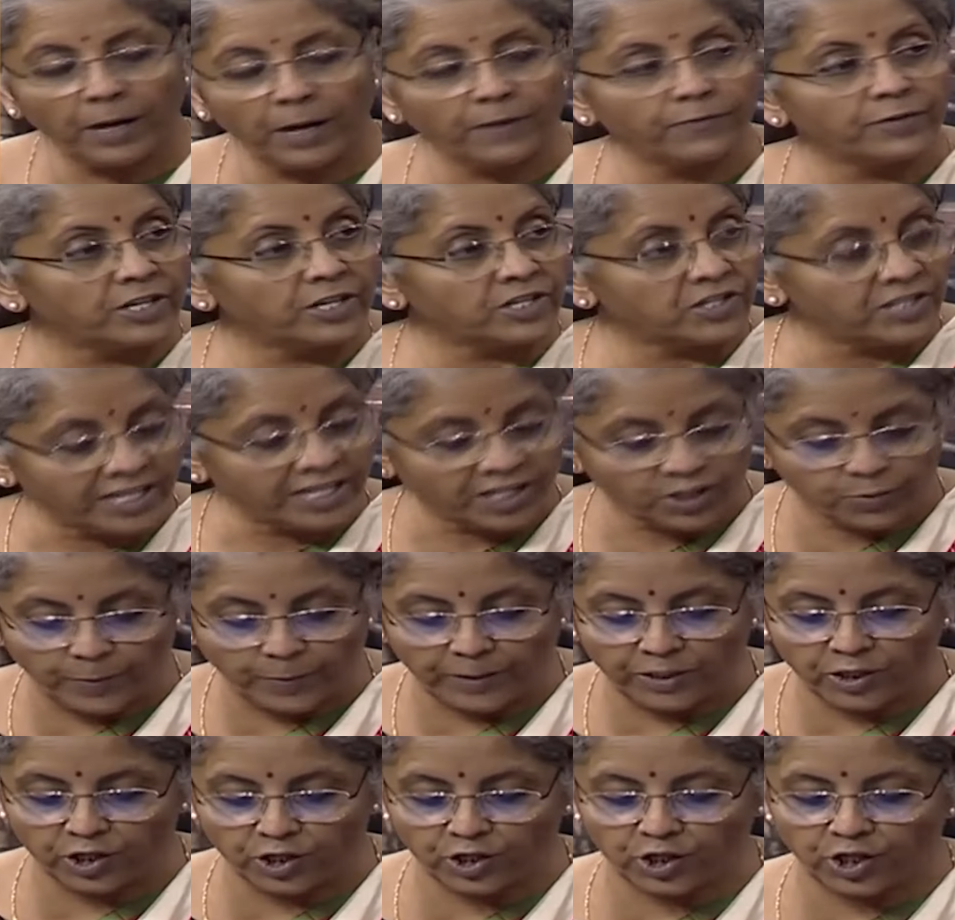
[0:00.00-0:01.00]
and above this
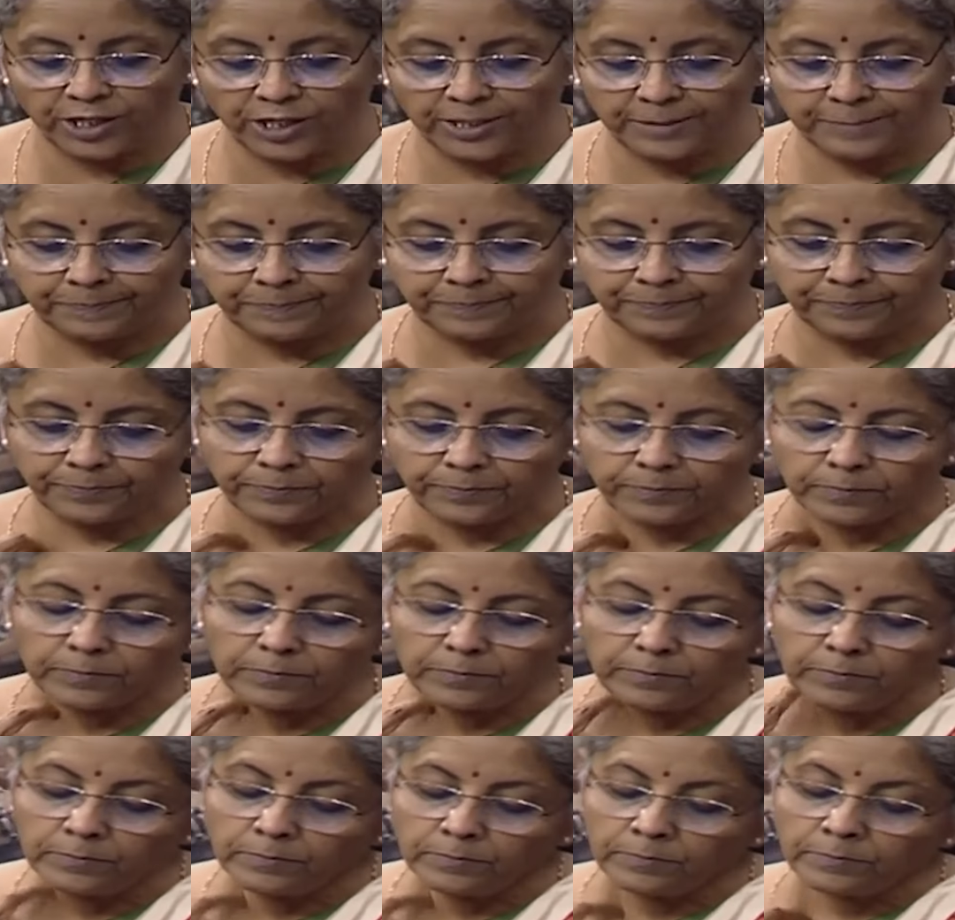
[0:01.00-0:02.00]
expenditure,
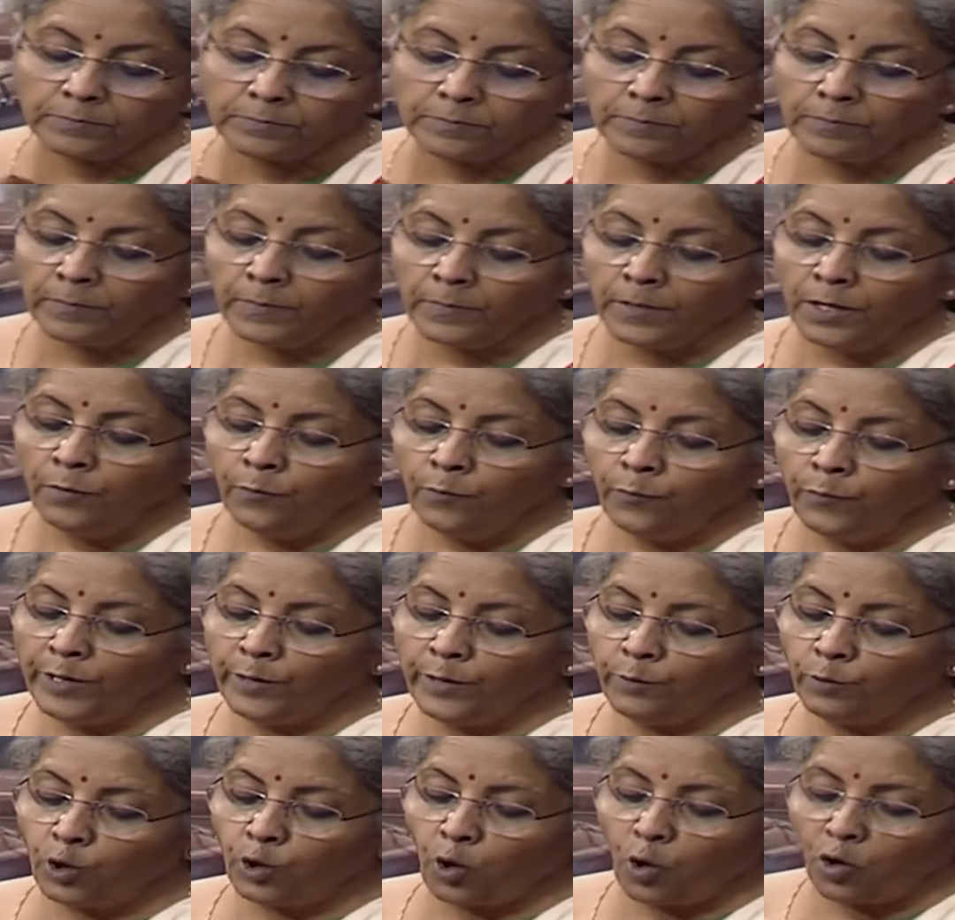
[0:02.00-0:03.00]

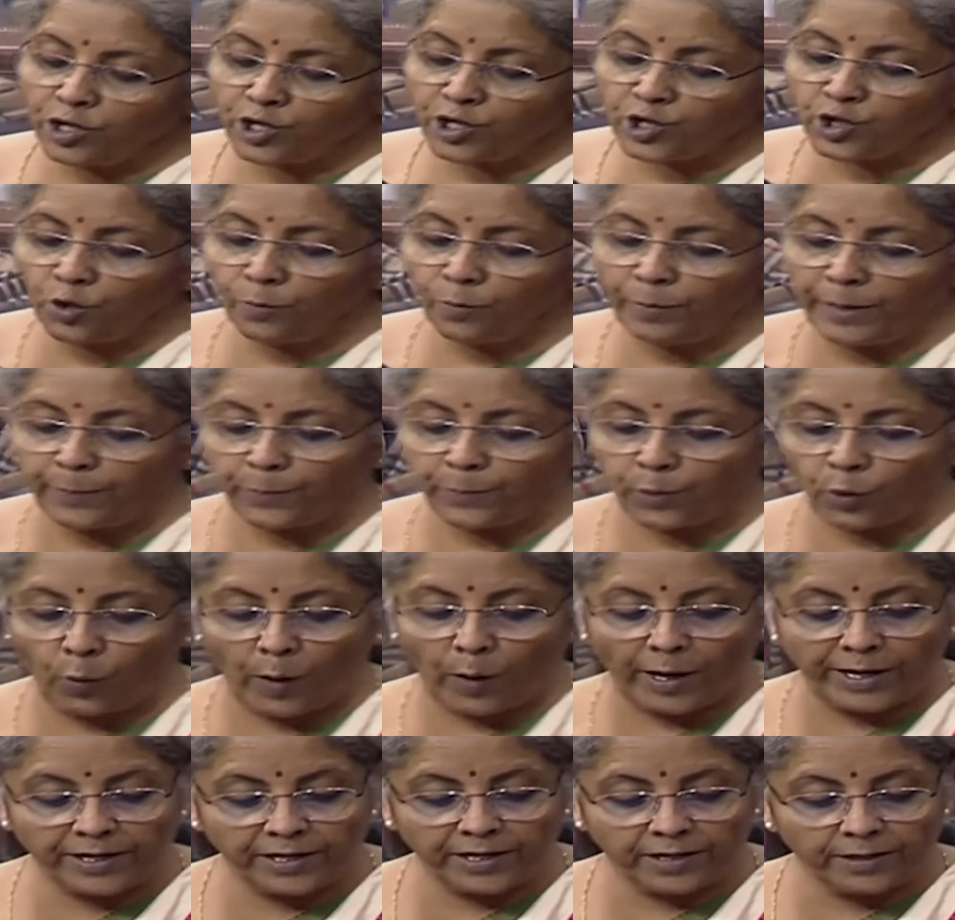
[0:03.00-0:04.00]
we would also be
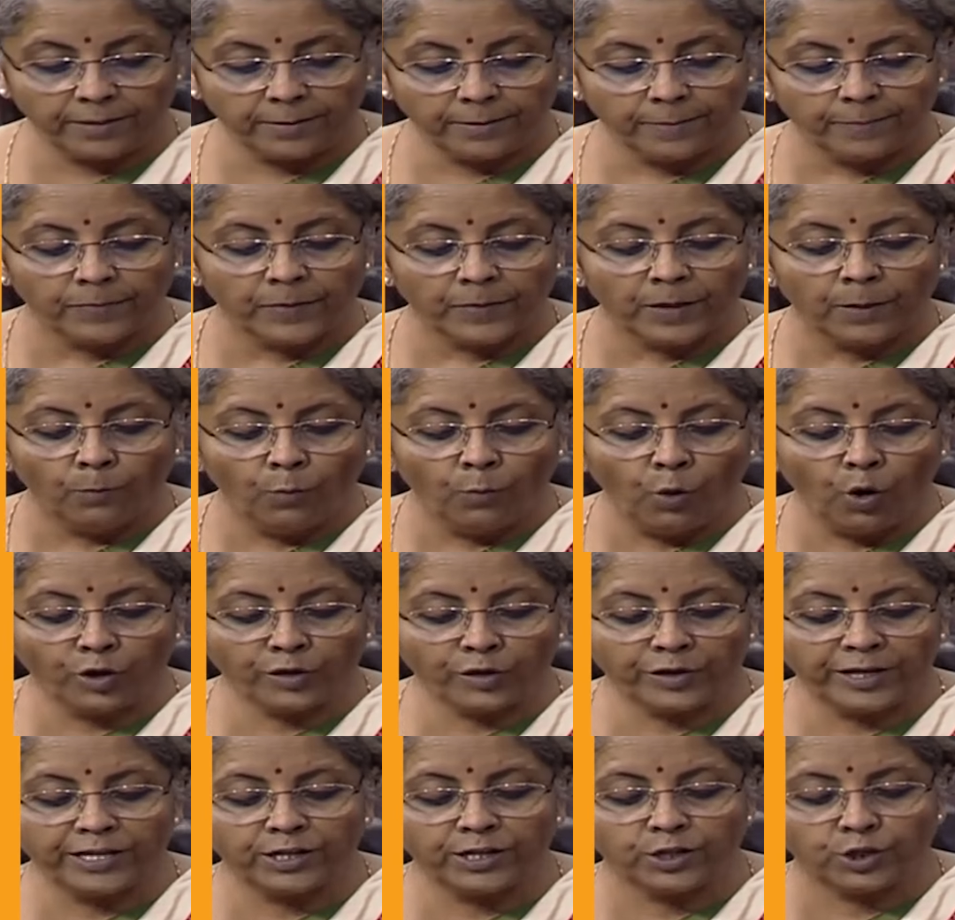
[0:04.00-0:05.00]
providing
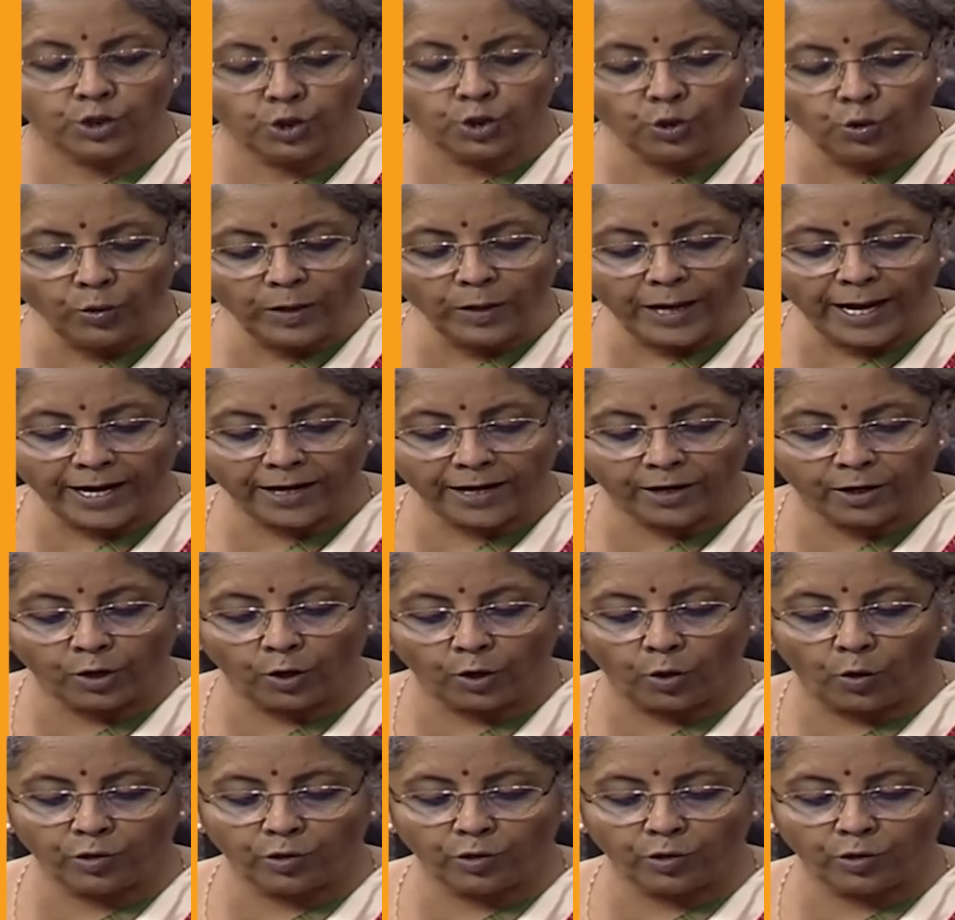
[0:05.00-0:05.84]
more than 2 lakh